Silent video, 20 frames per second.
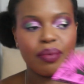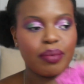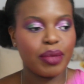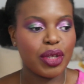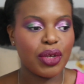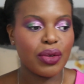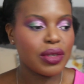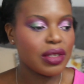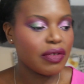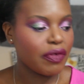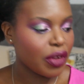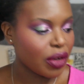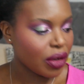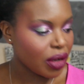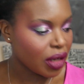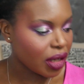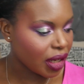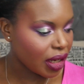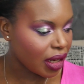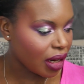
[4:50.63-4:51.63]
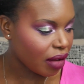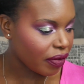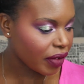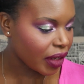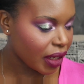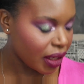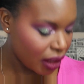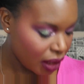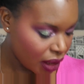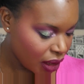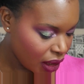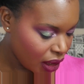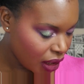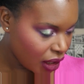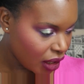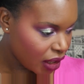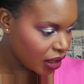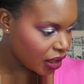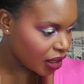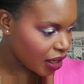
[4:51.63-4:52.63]
Beautiful, I love it.
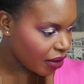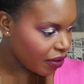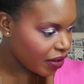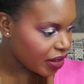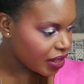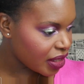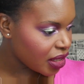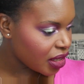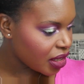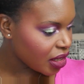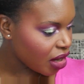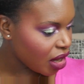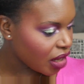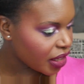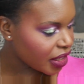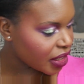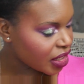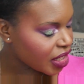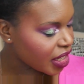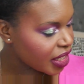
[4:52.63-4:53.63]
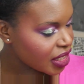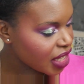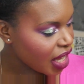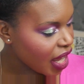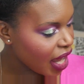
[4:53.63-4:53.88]
There's